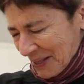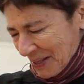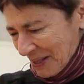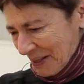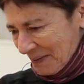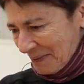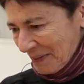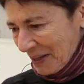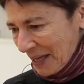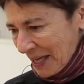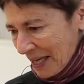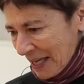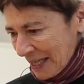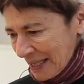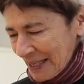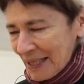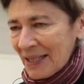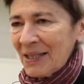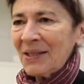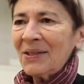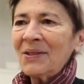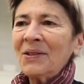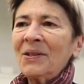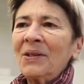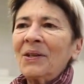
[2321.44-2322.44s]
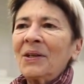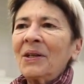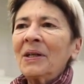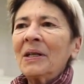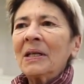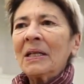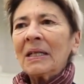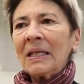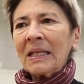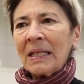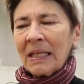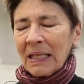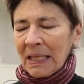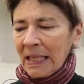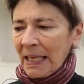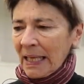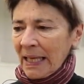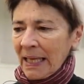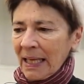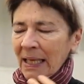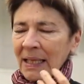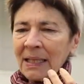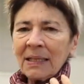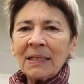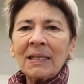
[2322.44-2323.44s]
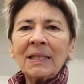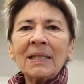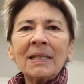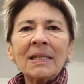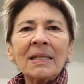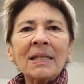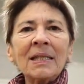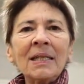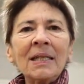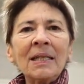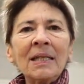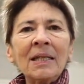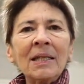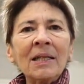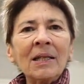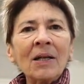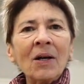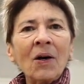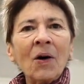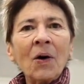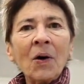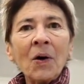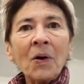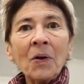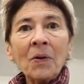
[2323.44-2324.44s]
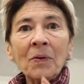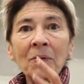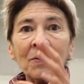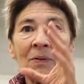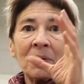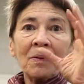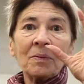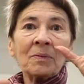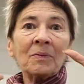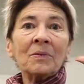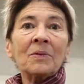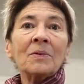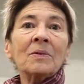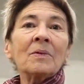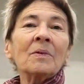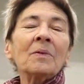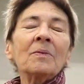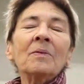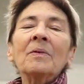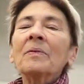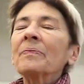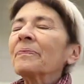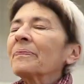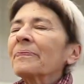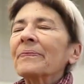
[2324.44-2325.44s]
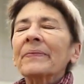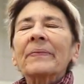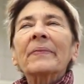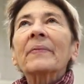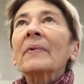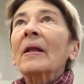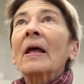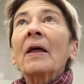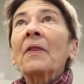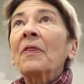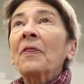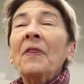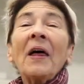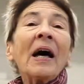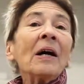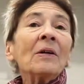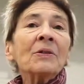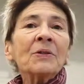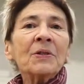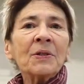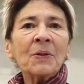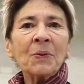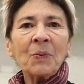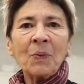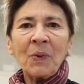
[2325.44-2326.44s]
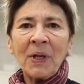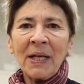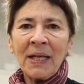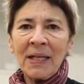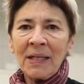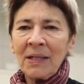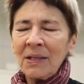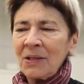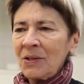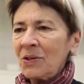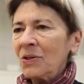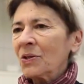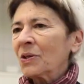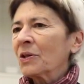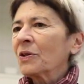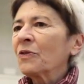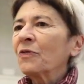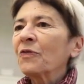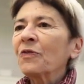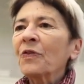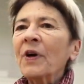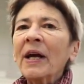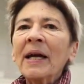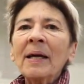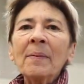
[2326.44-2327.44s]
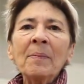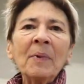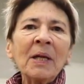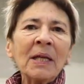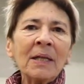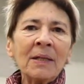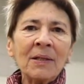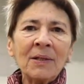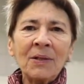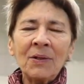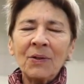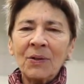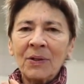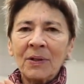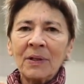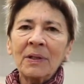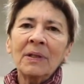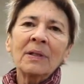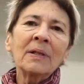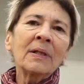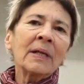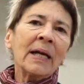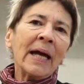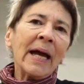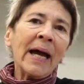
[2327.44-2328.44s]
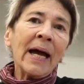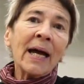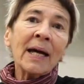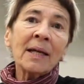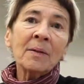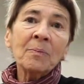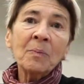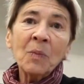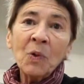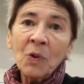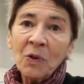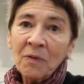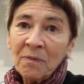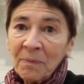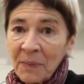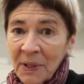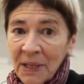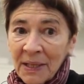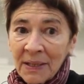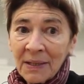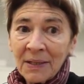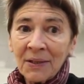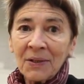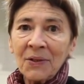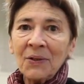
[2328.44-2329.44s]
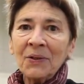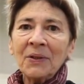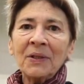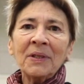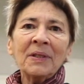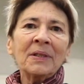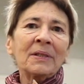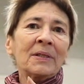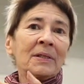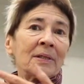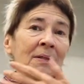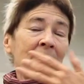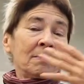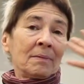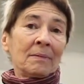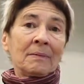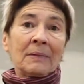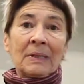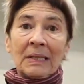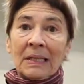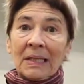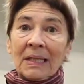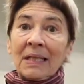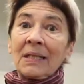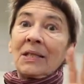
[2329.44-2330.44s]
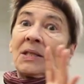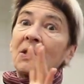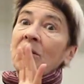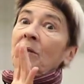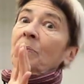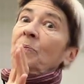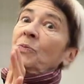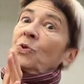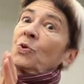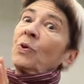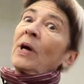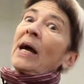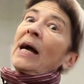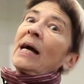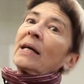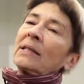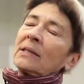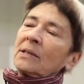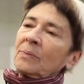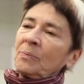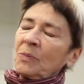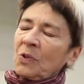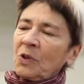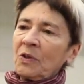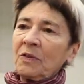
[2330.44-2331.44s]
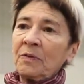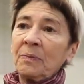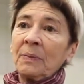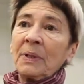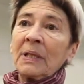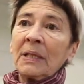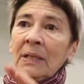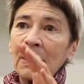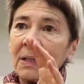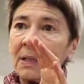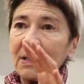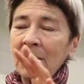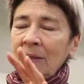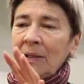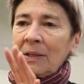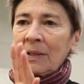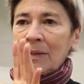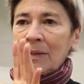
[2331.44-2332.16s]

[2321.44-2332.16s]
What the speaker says: event, and see all 1,000 ways you could frame it. You could add movement. You could subtract movement,